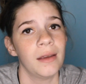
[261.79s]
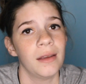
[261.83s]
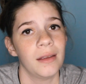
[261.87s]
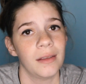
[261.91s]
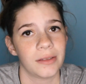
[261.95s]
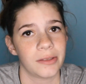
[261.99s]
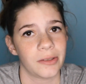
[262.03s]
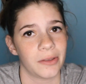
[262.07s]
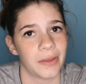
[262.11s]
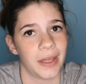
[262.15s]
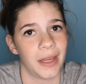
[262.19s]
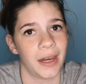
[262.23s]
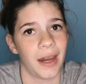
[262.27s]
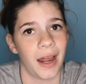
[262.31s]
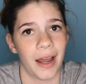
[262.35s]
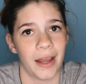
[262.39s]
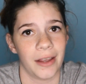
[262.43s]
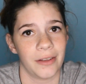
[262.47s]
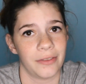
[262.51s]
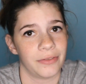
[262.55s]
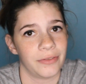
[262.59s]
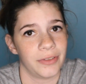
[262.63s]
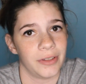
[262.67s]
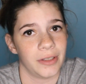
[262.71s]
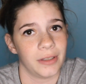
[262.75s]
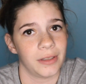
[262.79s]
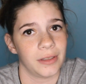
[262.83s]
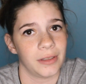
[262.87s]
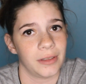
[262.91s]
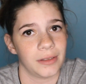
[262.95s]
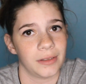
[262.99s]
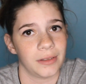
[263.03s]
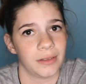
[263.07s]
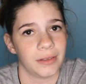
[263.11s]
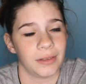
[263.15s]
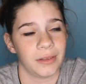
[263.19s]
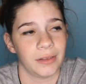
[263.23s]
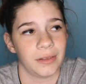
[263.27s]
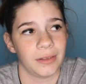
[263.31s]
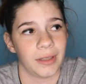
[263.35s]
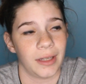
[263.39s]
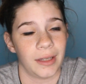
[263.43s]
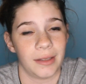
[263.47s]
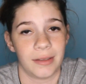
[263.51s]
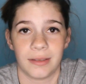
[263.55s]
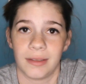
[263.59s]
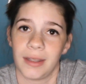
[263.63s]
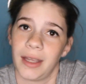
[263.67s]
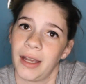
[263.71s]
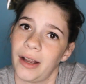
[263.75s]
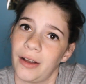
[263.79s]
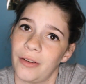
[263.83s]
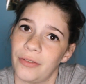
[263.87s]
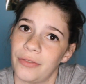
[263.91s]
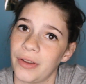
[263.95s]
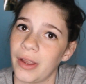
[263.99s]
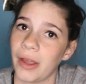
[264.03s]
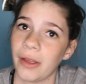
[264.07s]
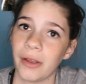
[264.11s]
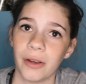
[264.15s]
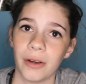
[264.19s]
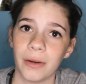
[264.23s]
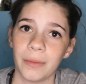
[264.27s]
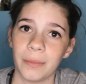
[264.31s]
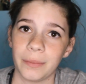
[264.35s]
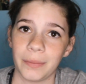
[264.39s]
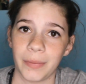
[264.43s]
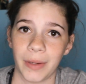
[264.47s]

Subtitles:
so that I feel less like a failure,